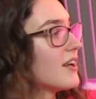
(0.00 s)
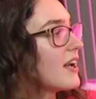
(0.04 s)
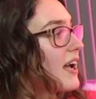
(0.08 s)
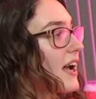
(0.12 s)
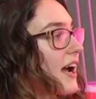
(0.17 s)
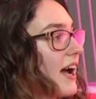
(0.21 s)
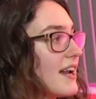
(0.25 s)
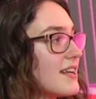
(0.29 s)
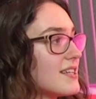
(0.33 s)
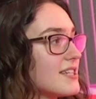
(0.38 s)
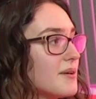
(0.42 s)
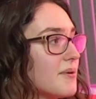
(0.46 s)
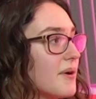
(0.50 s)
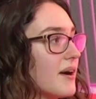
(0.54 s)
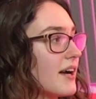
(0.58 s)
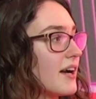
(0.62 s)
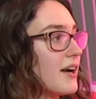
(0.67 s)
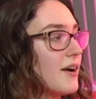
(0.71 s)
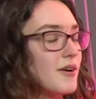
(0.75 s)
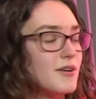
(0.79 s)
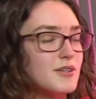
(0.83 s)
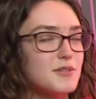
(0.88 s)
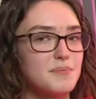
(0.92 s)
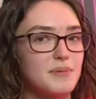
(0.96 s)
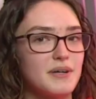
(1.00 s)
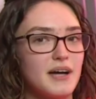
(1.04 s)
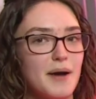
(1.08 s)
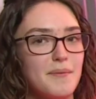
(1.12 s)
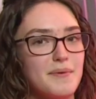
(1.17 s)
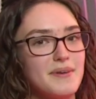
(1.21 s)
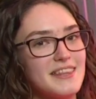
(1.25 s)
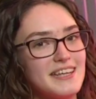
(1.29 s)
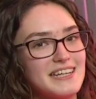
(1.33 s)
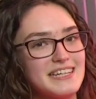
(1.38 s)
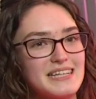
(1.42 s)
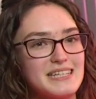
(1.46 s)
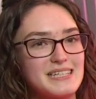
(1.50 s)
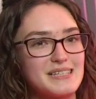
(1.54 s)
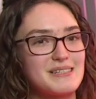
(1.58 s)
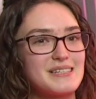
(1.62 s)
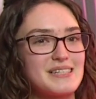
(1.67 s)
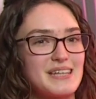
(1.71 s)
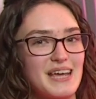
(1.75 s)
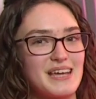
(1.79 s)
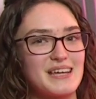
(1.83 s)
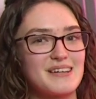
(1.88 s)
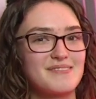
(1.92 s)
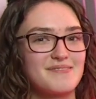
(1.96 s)
you can kind of see where it goes. But, I mean, that does
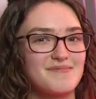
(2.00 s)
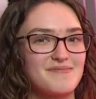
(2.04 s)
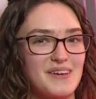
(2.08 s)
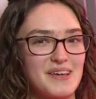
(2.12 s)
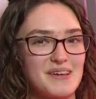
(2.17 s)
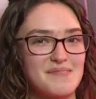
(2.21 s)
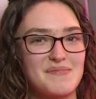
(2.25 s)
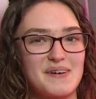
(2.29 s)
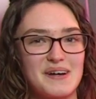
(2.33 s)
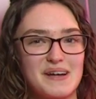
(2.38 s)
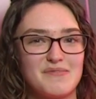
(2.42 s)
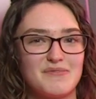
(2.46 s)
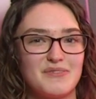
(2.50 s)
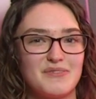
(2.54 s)
take being pretty